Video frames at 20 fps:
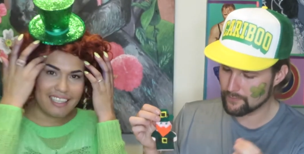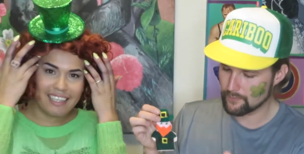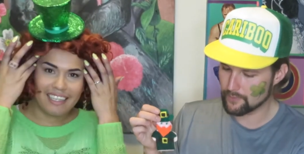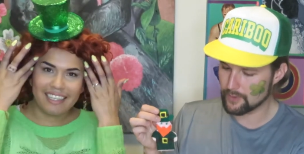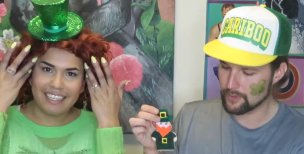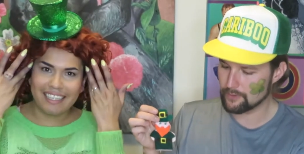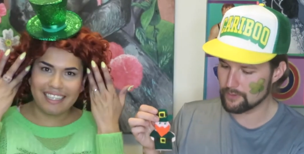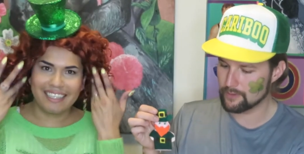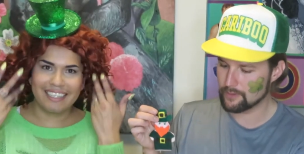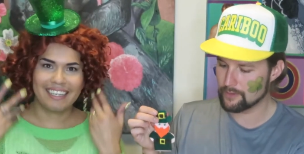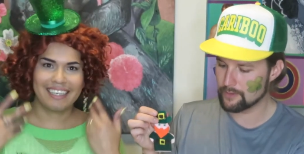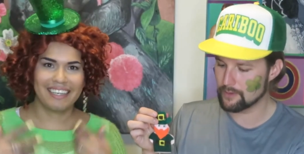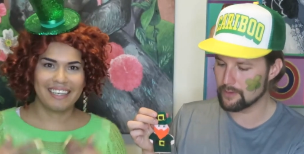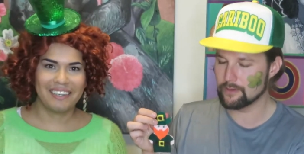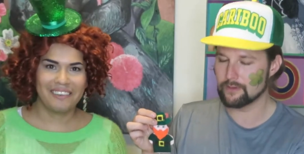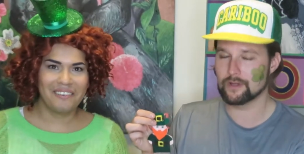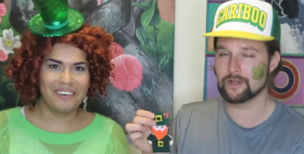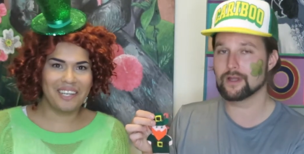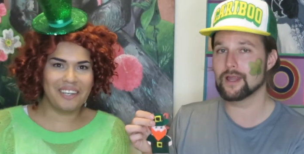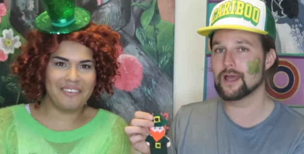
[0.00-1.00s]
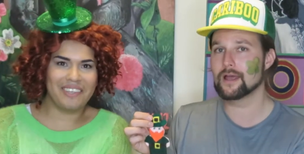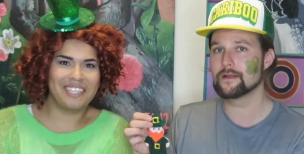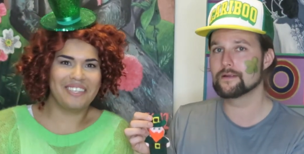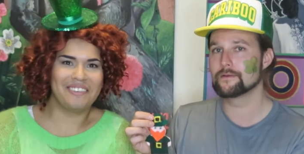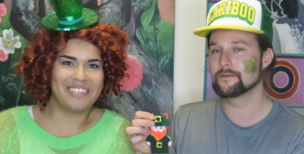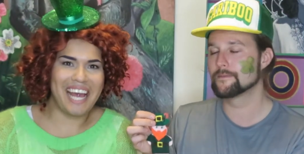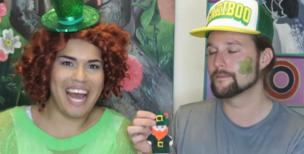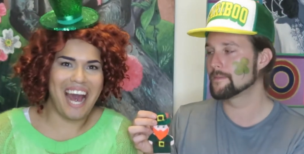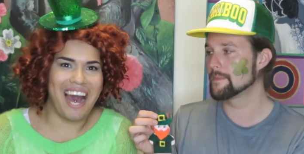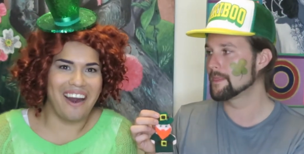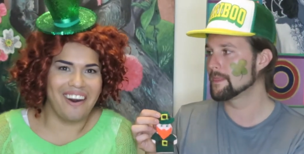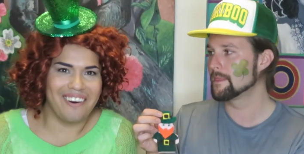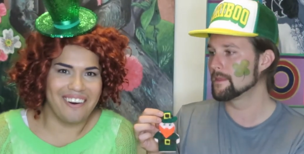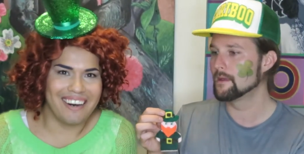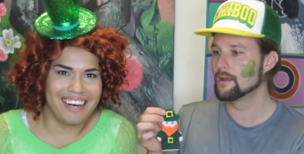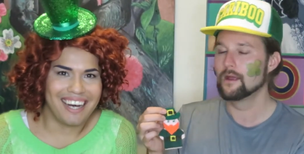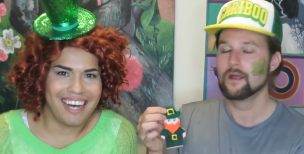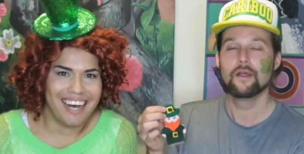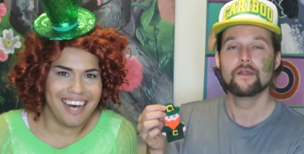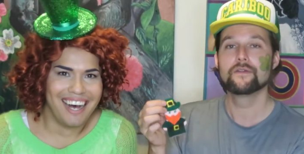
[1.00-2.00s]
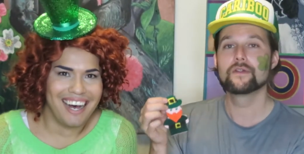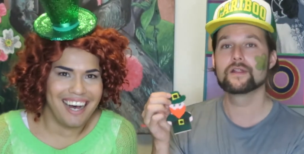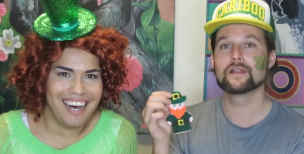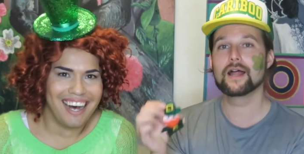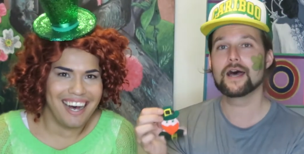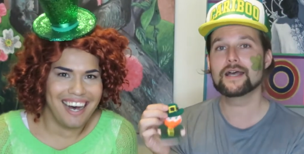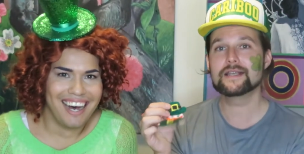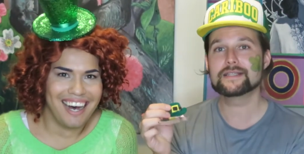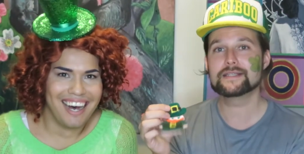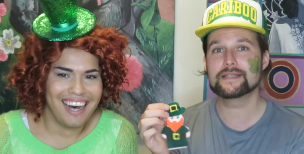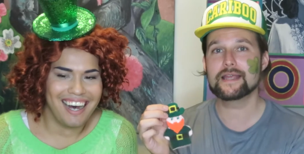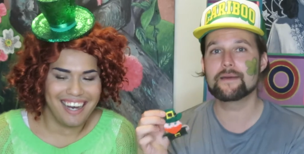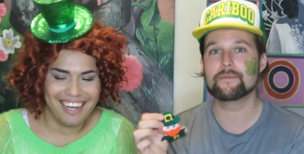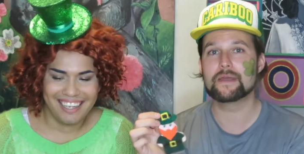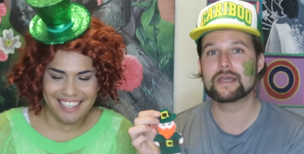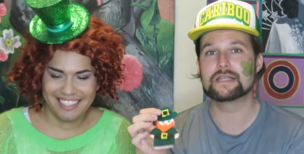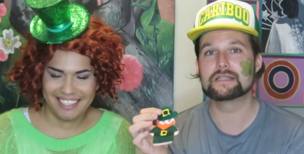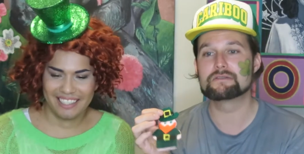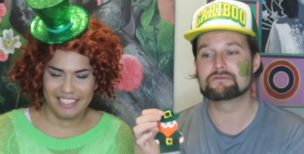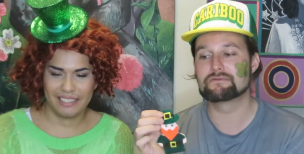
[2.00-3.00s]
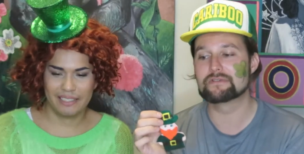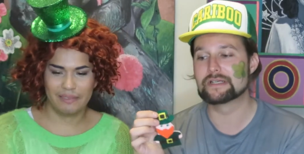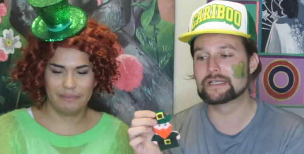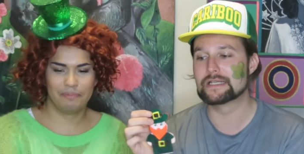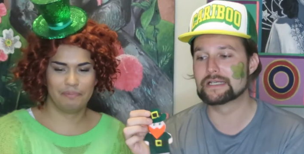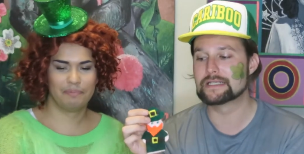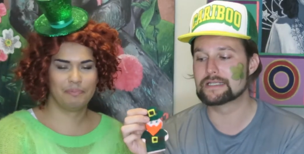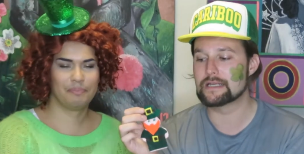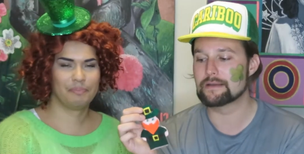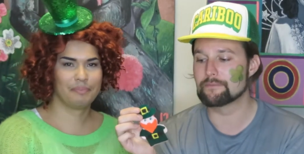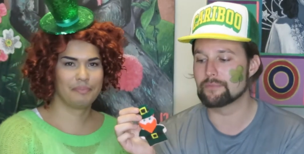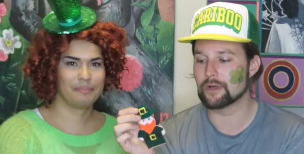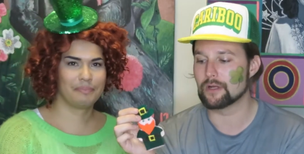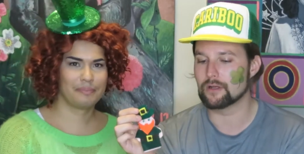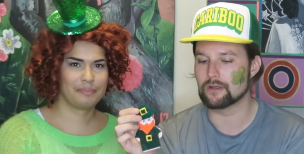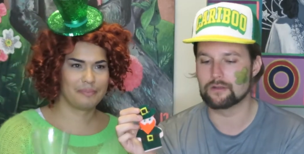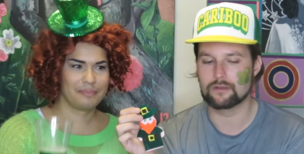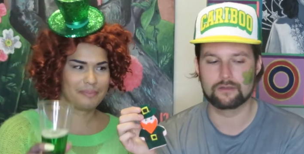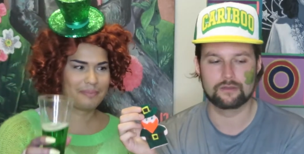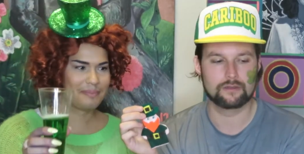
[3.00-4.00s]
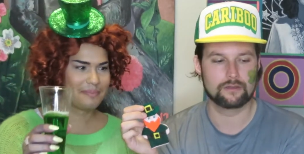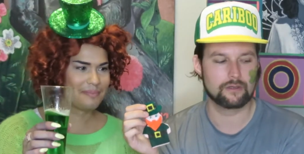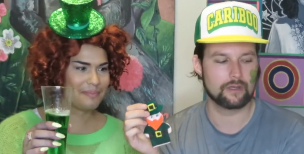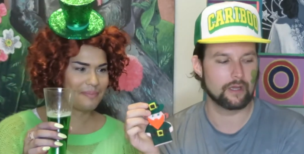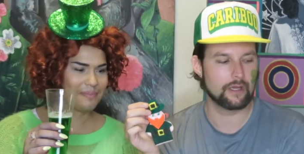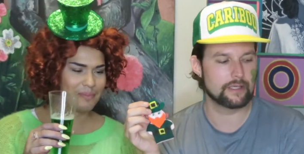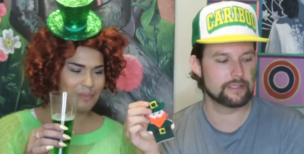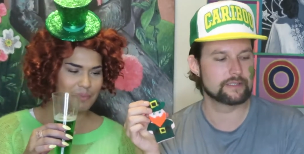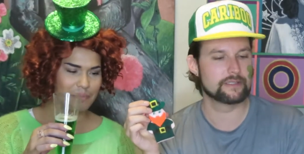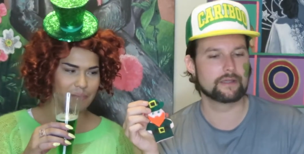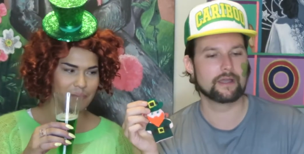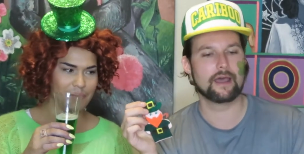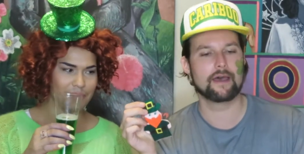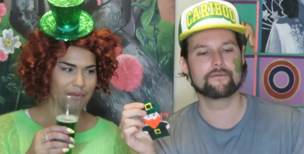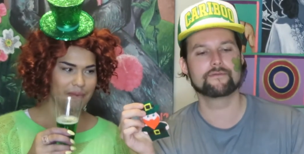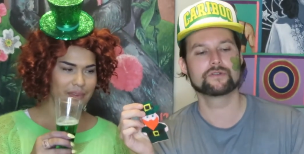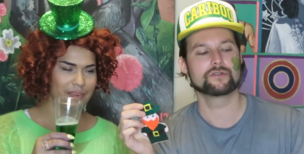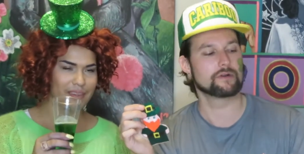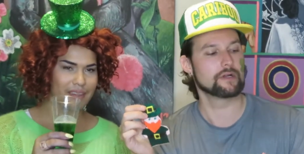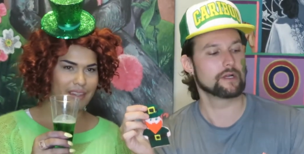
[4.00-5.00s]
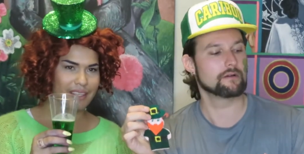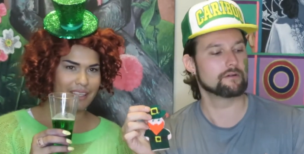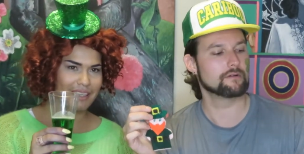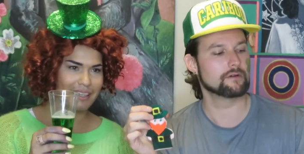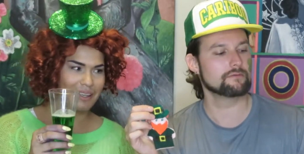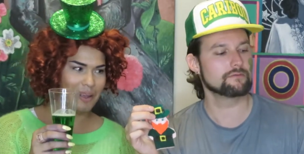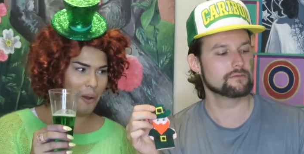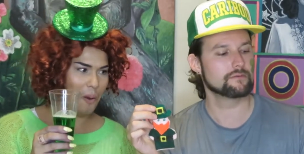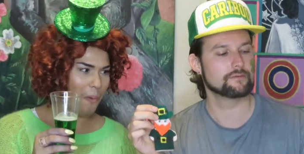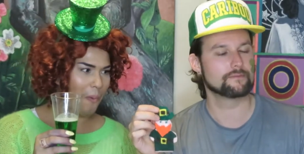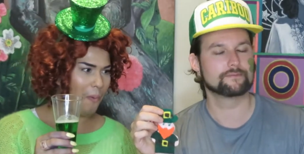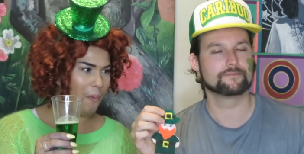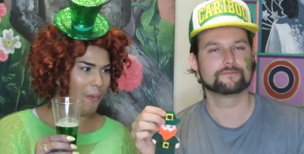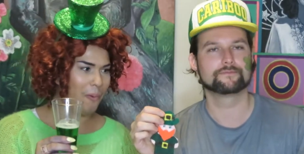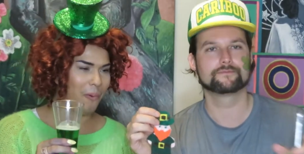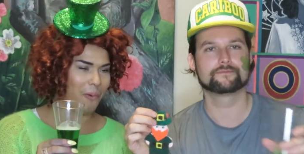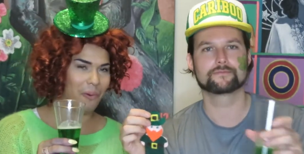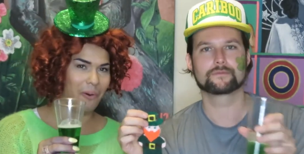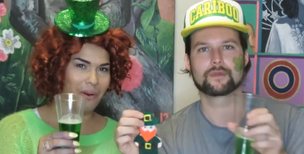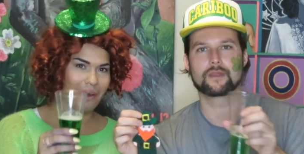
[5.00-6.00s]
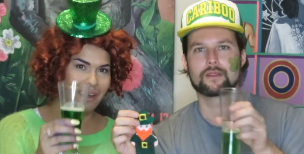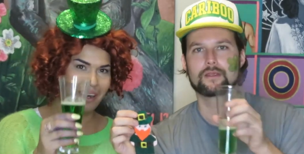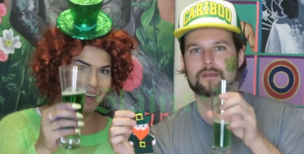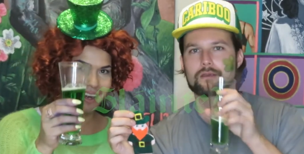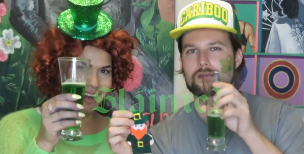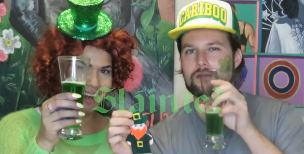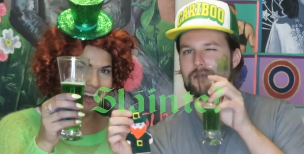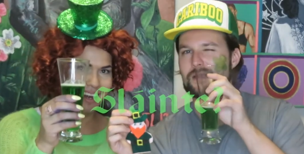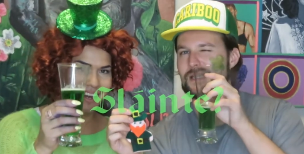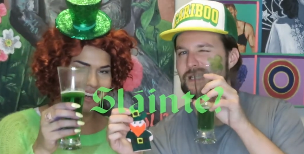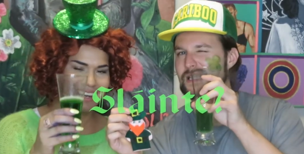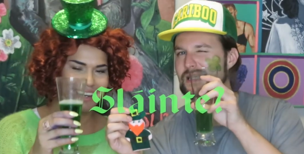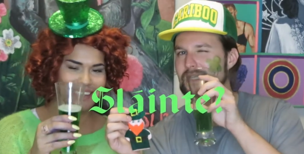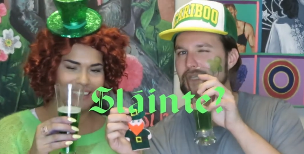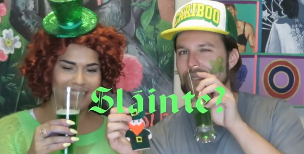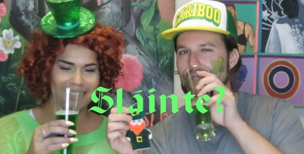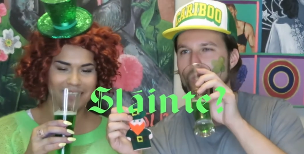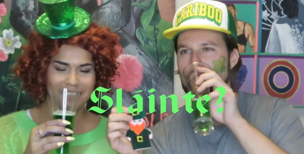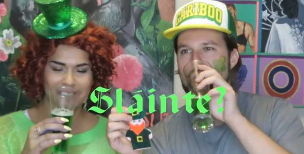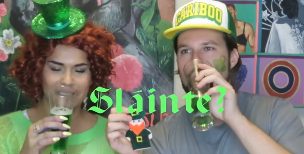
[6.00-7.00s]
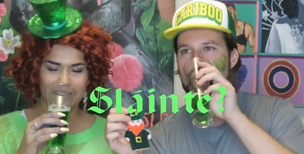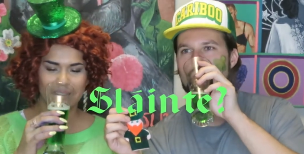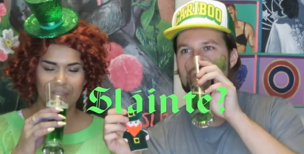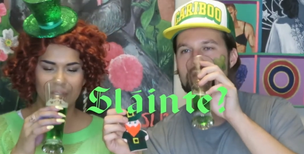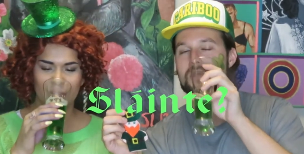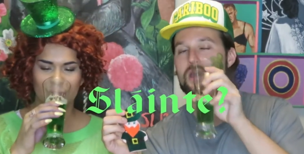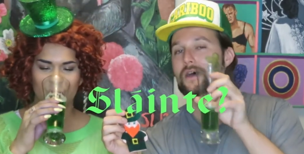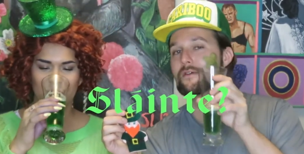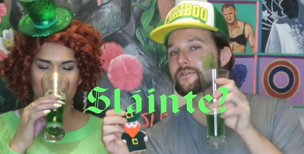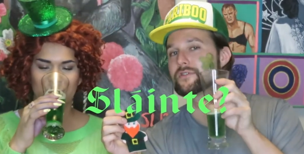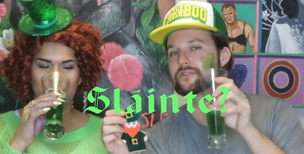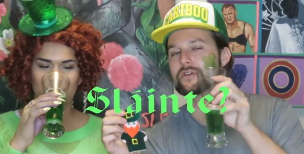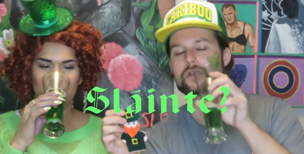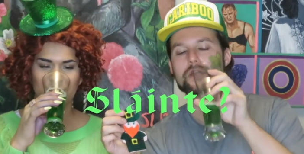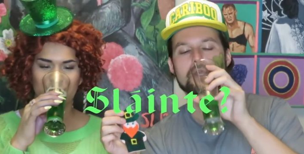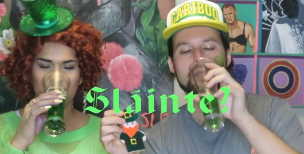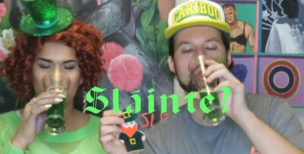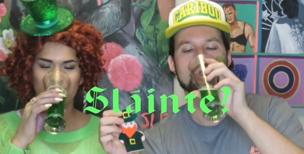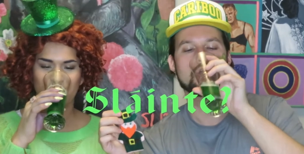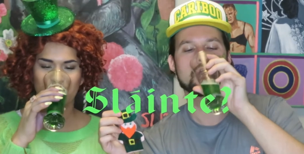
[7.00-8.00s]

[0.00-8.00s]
Speaker 1: what? What do we do now? The last step, it's really simple. Is you have a drink. bro. oh. You have a drink.